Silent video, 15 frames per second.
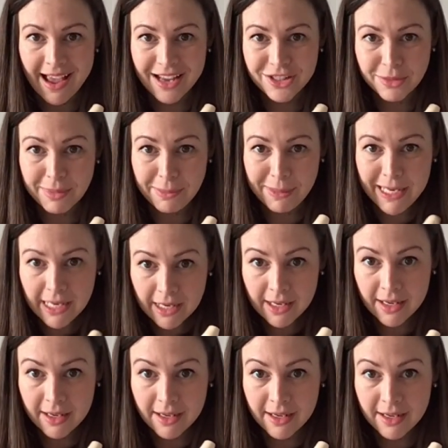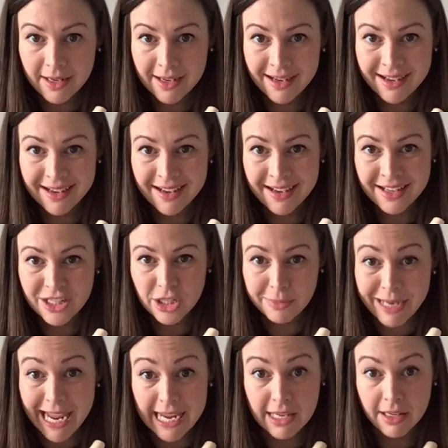Show me B.
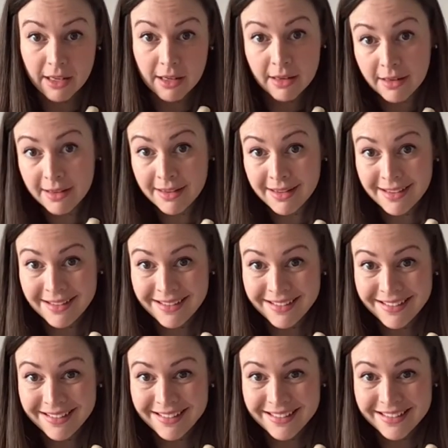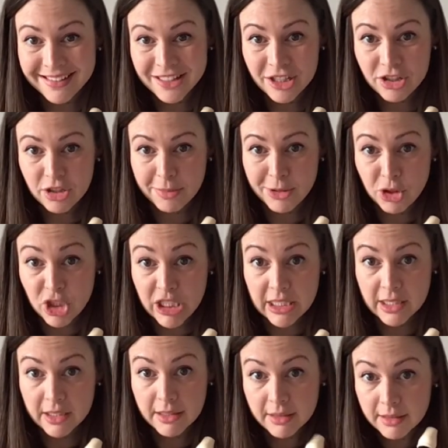Show me A. Show me
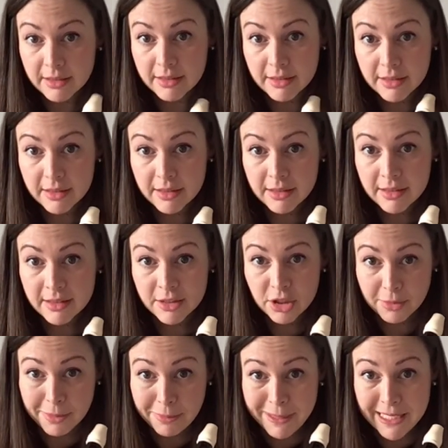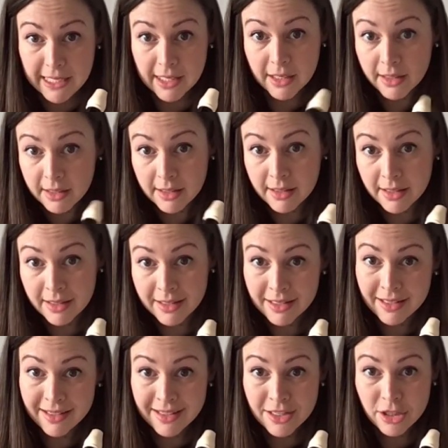G. Show me B.
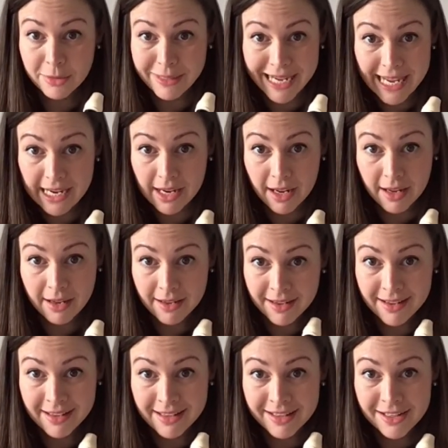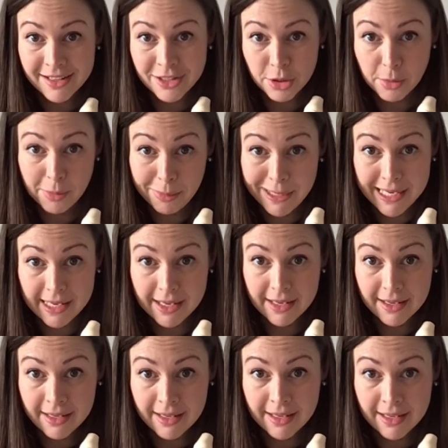Show me A. Show me B.
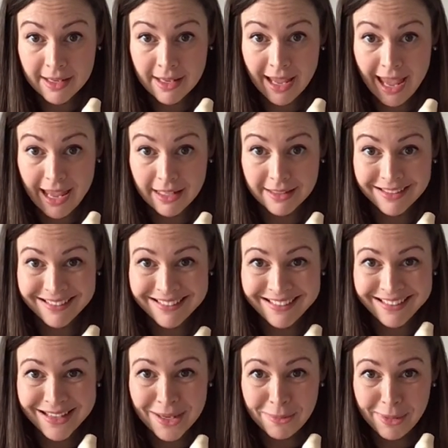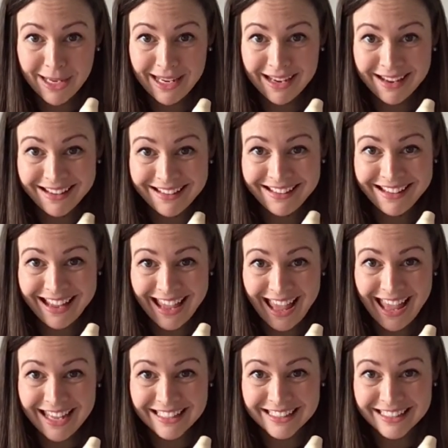A. B.
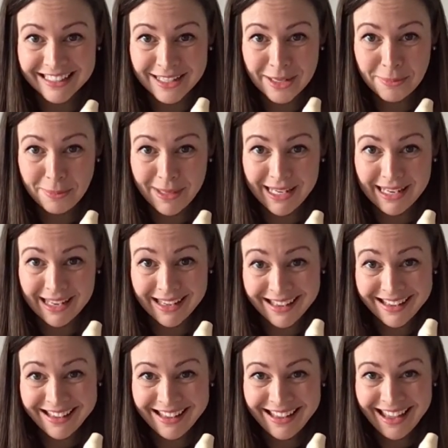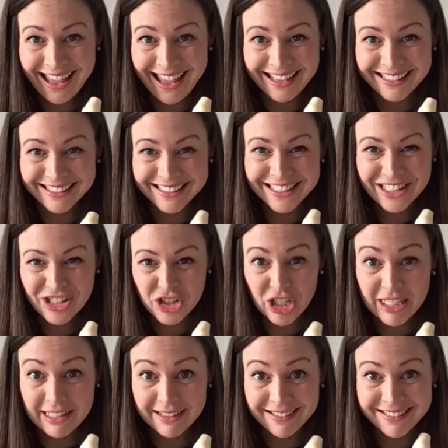A. B. A.
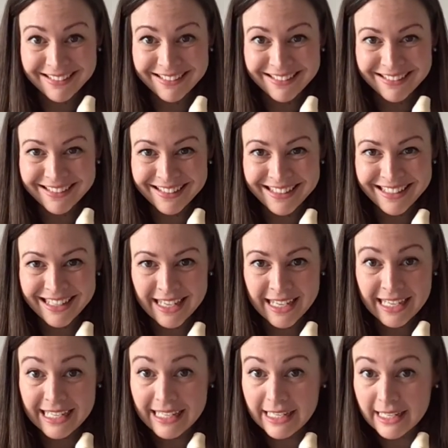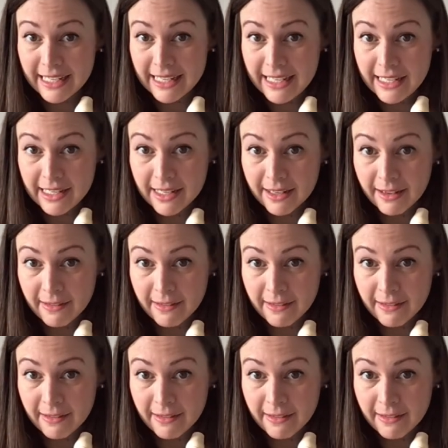G. E.